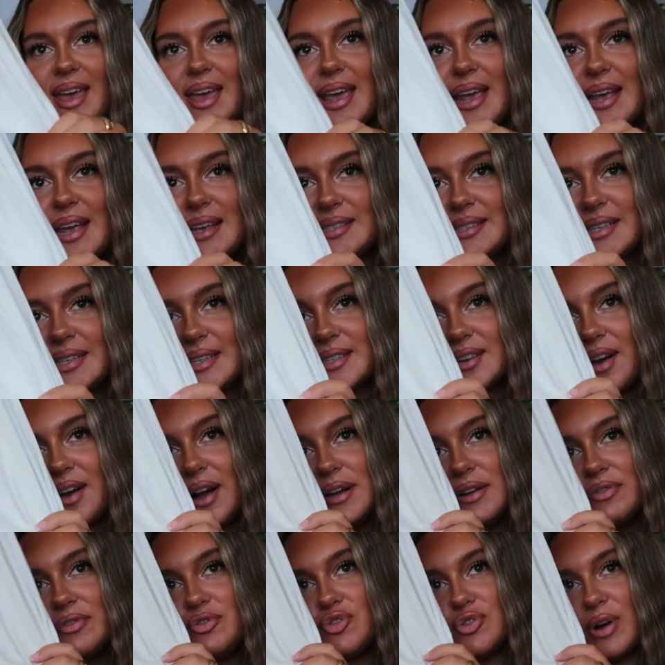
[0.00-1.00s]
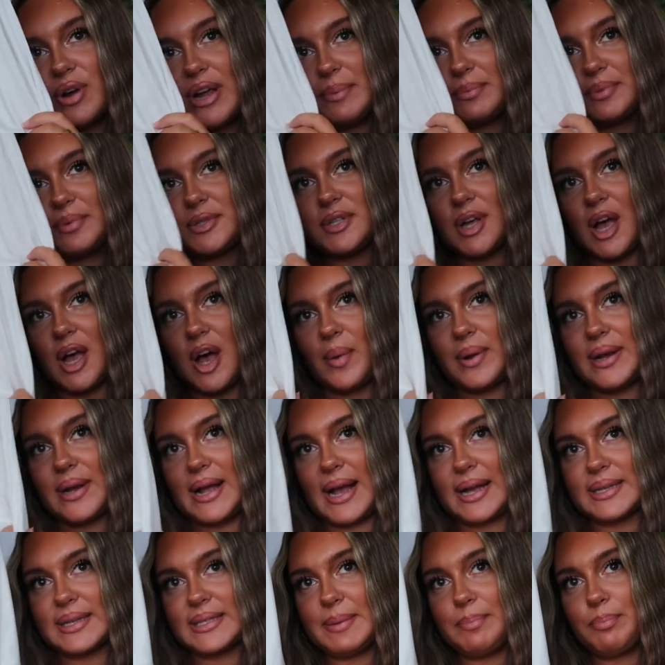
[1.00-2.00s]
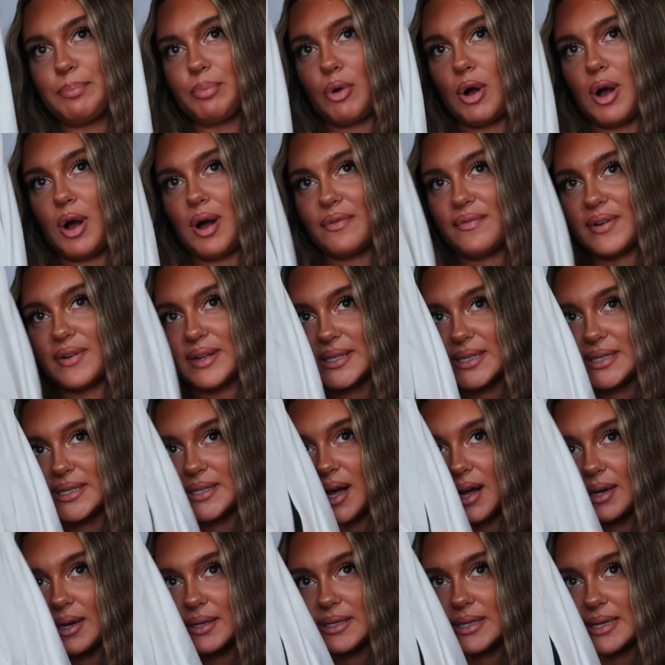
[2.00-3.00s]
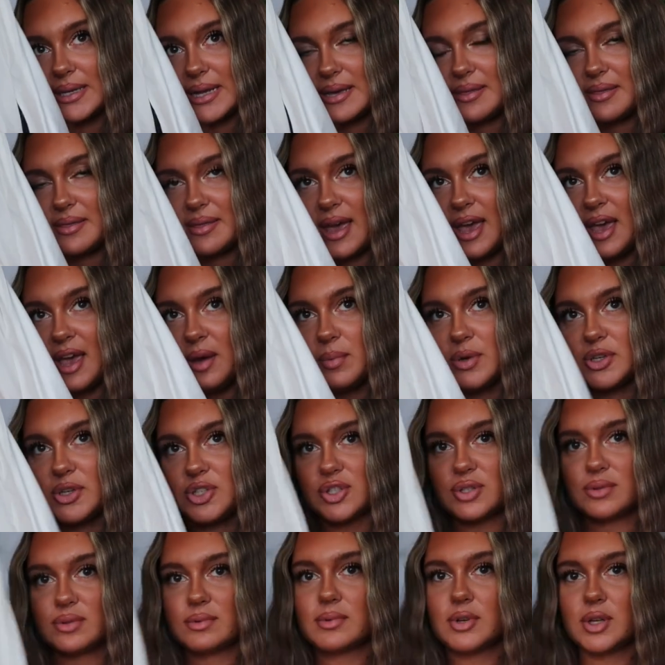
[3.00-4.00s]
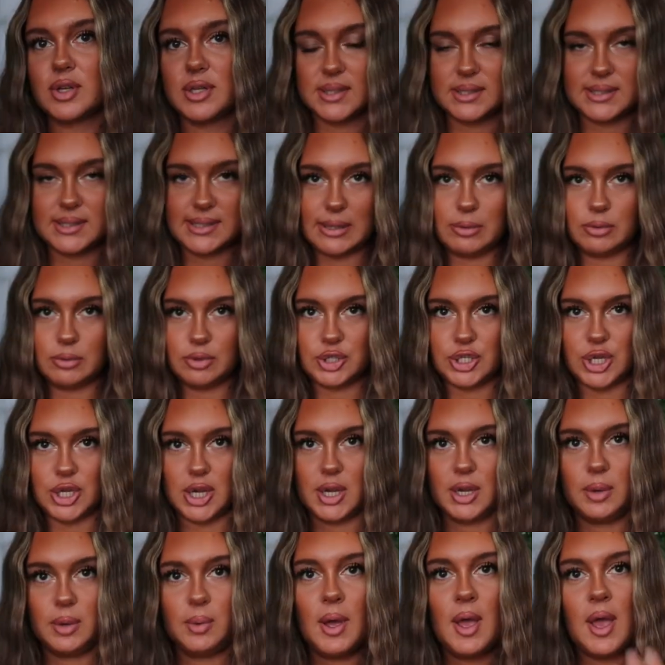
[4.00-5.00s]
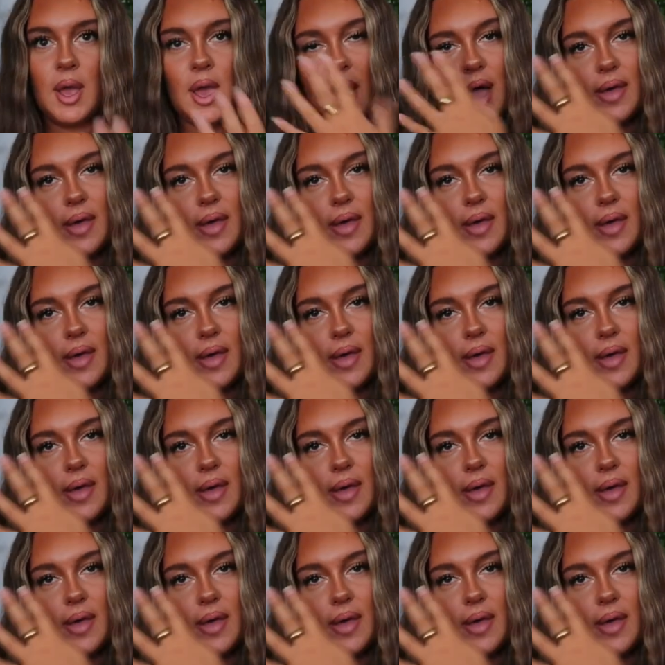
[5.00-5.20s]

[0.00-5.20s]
It's this kind of drape style and it has a bra fitted underneath it, which conceals you.